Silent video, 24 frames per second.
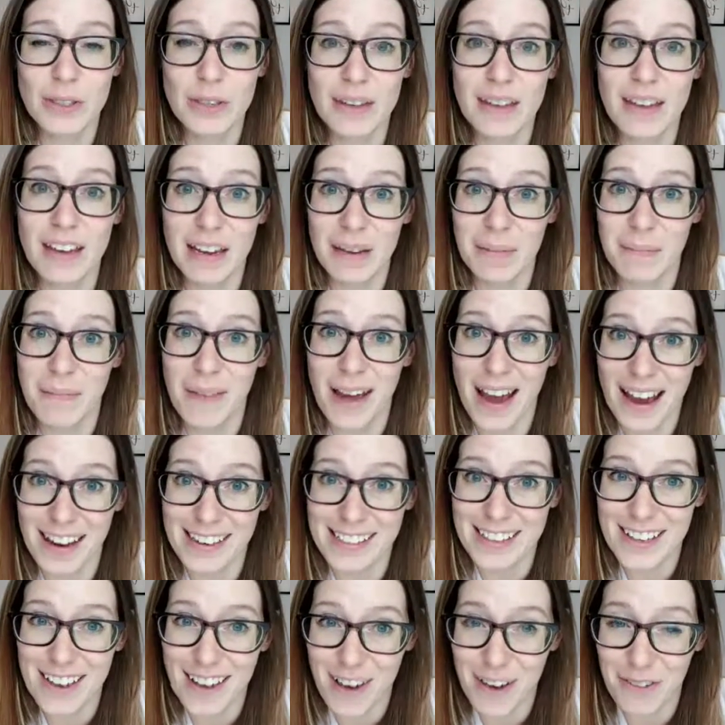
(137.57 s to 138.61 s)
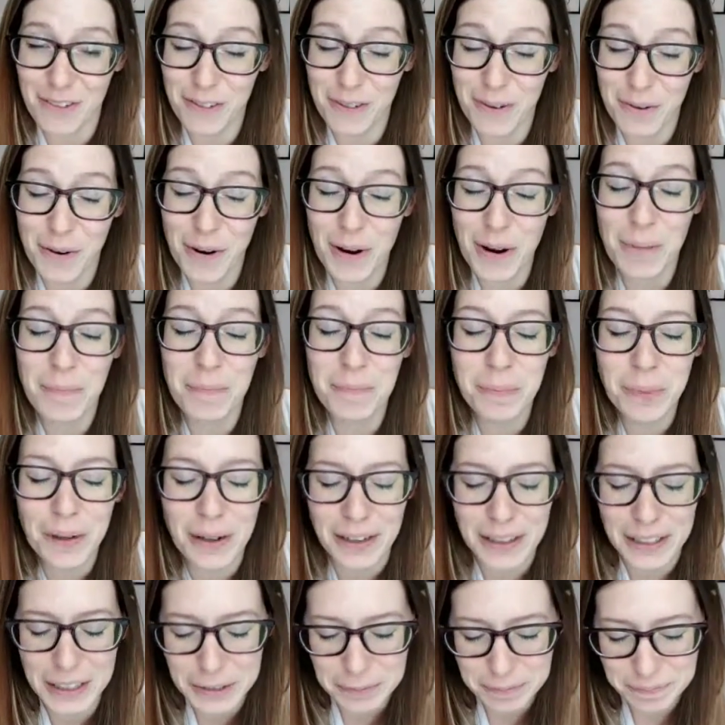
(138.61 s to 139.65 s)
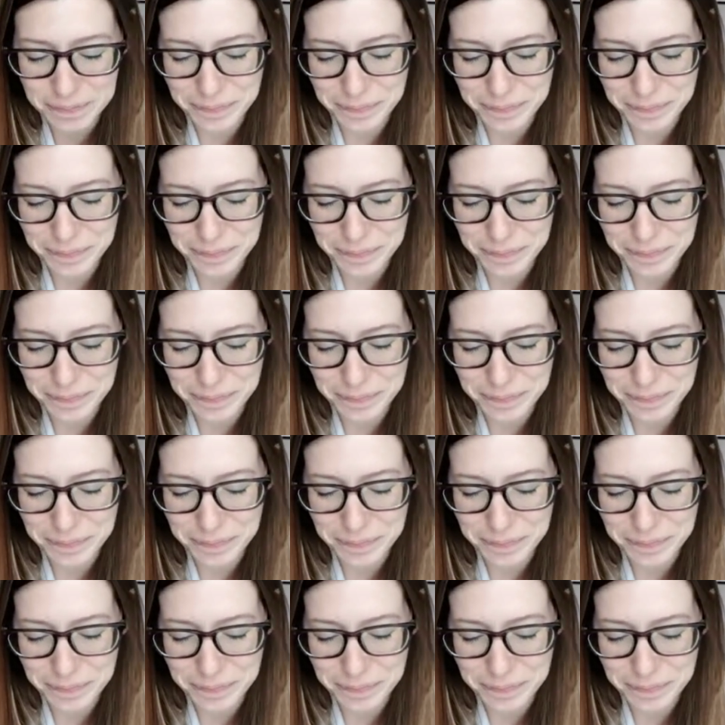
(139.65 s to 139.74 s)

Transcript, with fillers: to the impact of your book.